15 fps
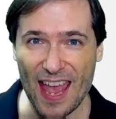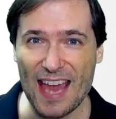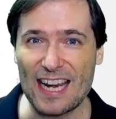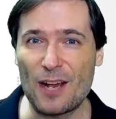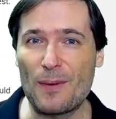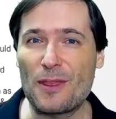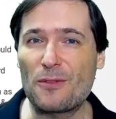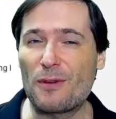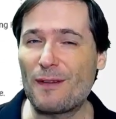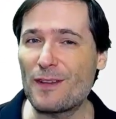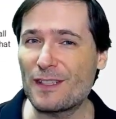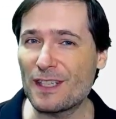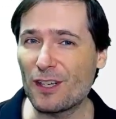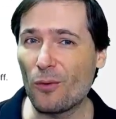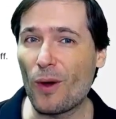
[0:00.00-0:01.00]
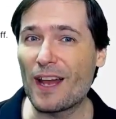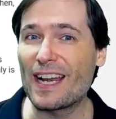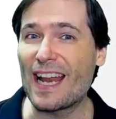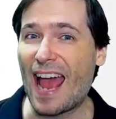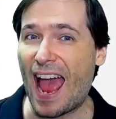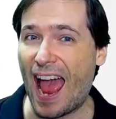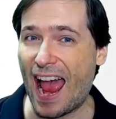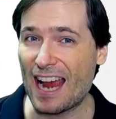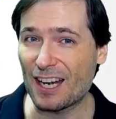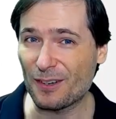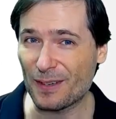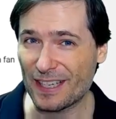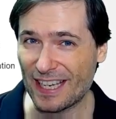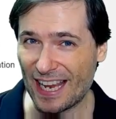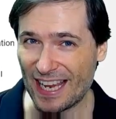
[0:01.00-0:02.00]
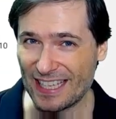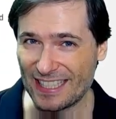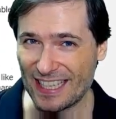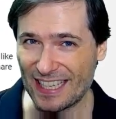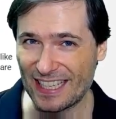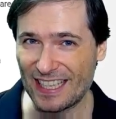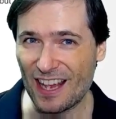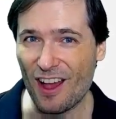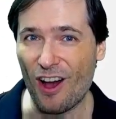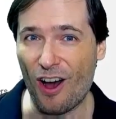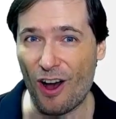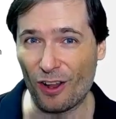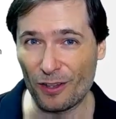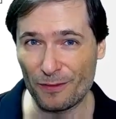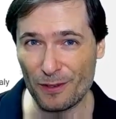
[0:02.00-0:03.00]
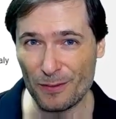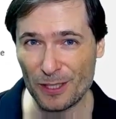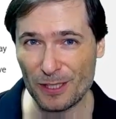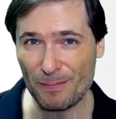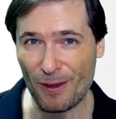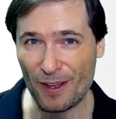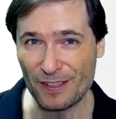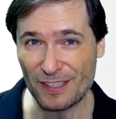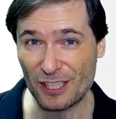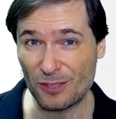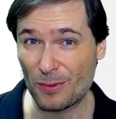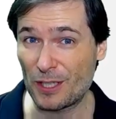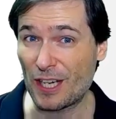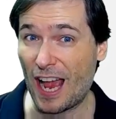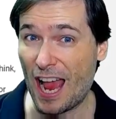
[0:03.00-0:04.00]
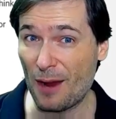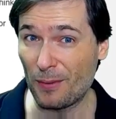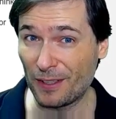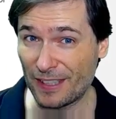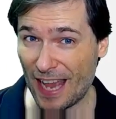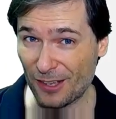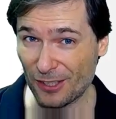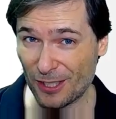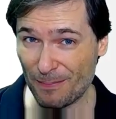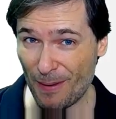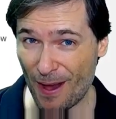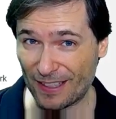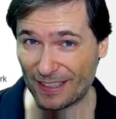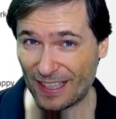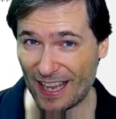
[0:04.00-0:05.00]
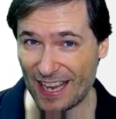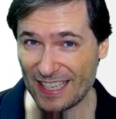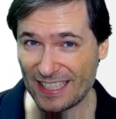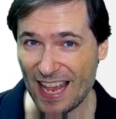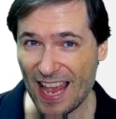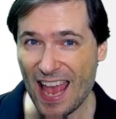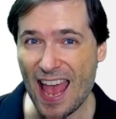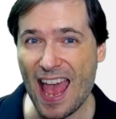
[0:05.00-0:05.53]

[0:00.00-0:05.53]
And I went through every single one and aggregated all of the responses, which I will now spotlight